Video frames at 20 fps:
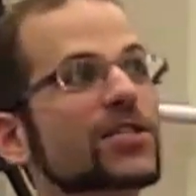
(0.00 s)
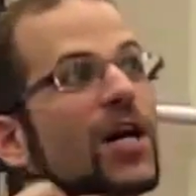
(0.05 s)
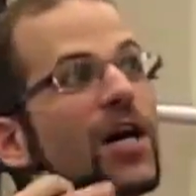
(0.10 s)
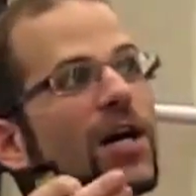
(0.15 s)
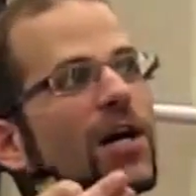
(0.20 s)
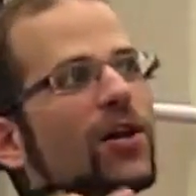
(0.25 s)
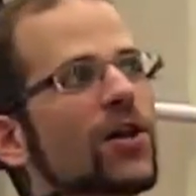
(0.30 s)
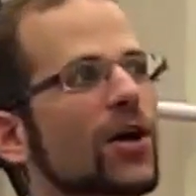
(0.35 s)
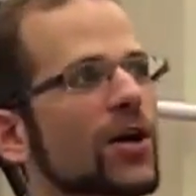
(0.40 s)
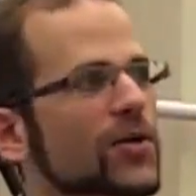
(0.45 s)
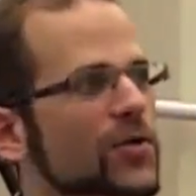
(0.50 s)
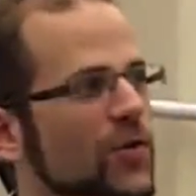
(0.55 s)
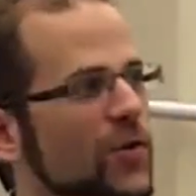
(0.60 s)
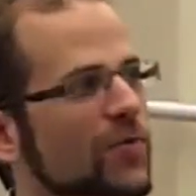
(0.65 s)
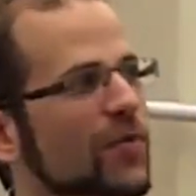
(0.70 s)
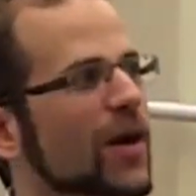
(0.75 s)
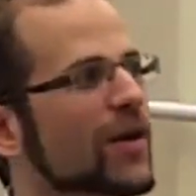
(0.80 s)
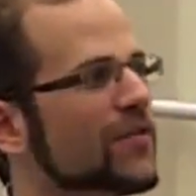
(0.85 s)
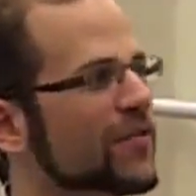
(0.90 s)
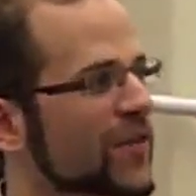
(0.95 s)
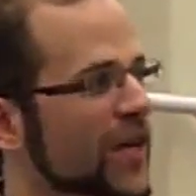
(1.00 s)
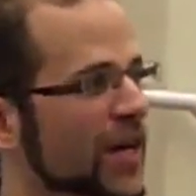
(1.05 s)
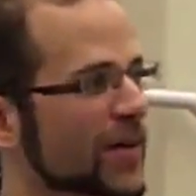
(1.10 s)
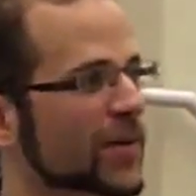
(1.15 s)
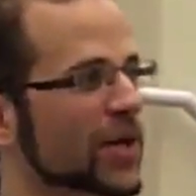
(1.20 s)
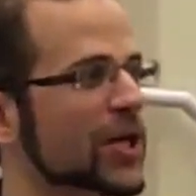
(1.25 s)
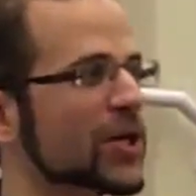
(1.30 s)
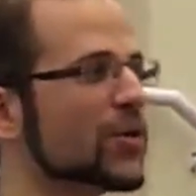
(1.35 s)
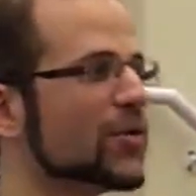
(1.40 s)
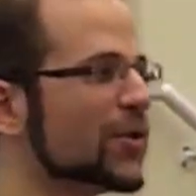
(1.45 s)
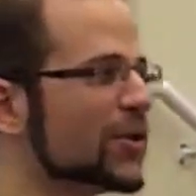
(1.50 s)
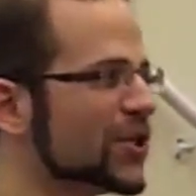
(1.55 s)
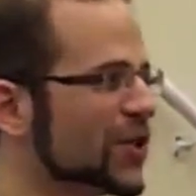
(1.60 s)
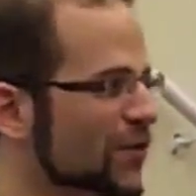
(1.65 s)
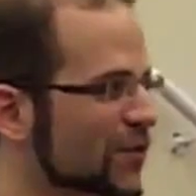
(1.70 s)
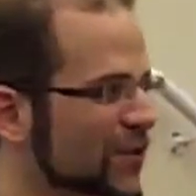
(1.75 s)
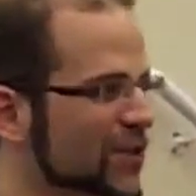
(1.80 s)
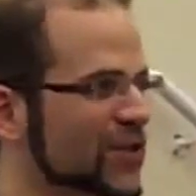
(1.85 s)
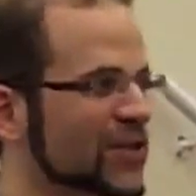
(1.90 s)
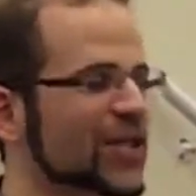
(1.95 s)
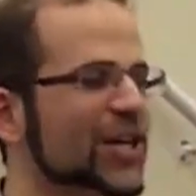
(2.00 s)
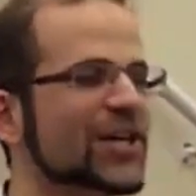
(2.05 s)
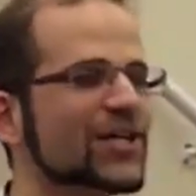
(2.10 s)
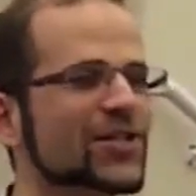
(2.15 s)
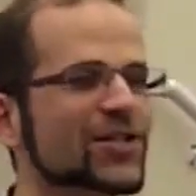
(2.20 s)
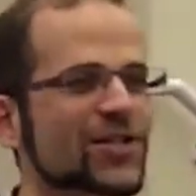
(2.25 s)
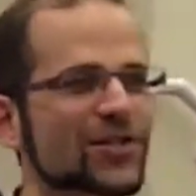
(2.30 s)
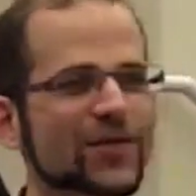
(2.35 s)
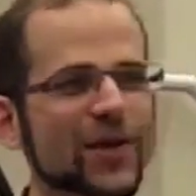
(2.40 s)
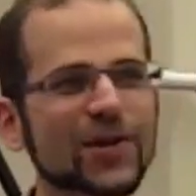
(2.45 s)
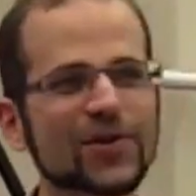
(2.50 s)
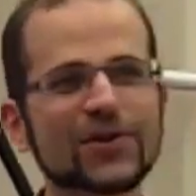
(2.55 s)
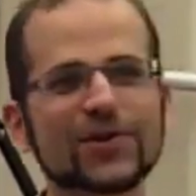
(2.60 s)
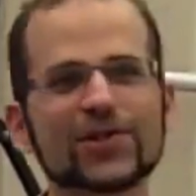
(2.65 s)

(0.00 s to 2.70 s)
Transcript: dialogues with my family who are in different stages of